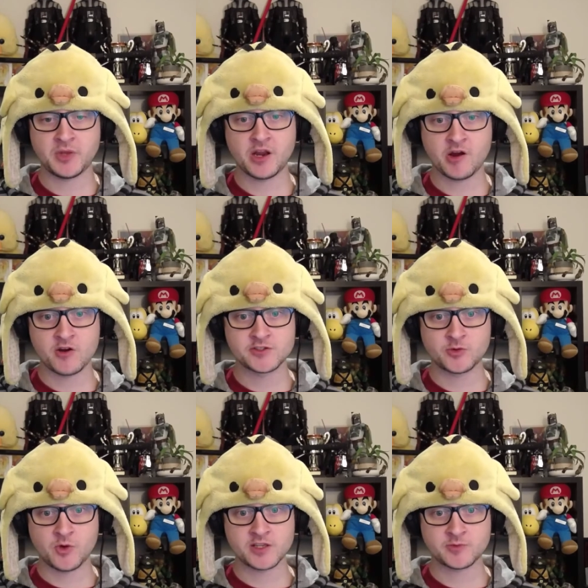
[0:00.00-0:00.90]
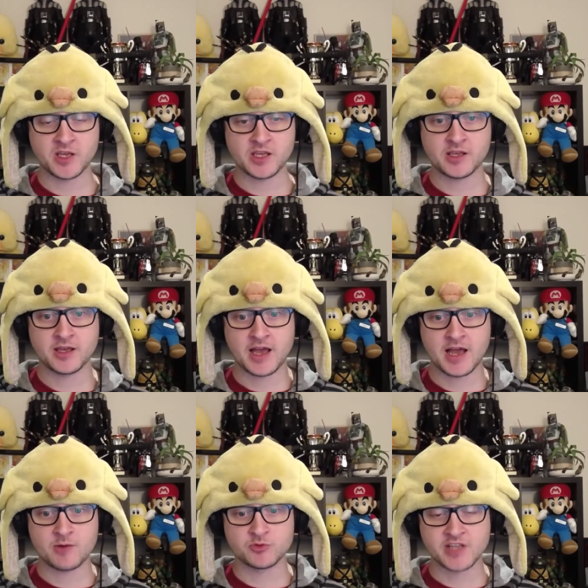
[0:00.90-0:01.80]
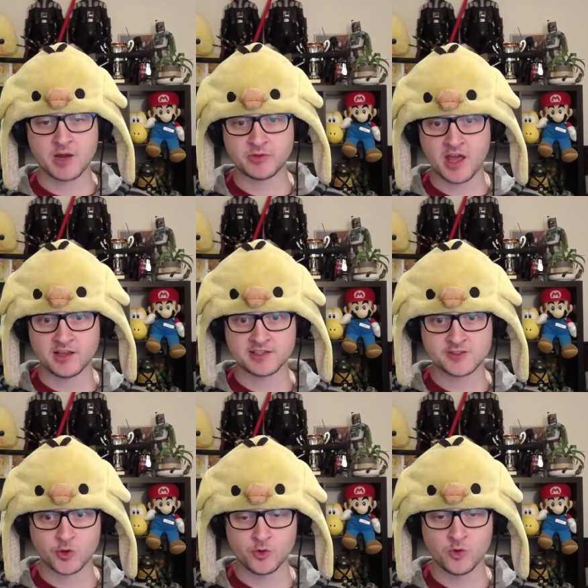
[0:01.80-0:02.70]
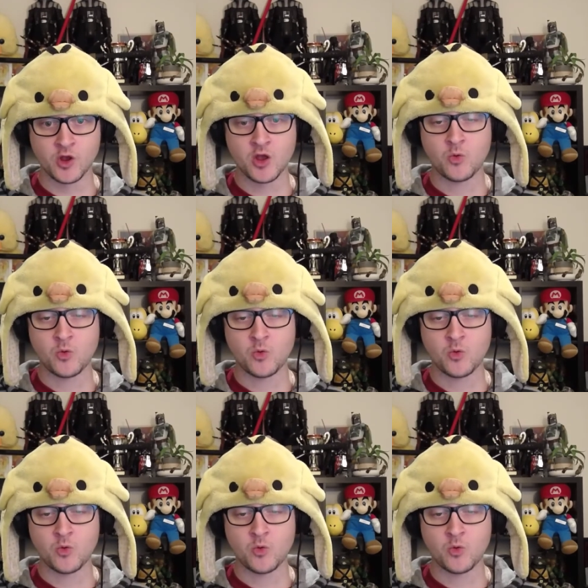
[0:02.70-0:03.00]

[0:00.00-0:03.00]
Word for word: Heroes, twice us a week. Uh, we'll start with Outlast 2.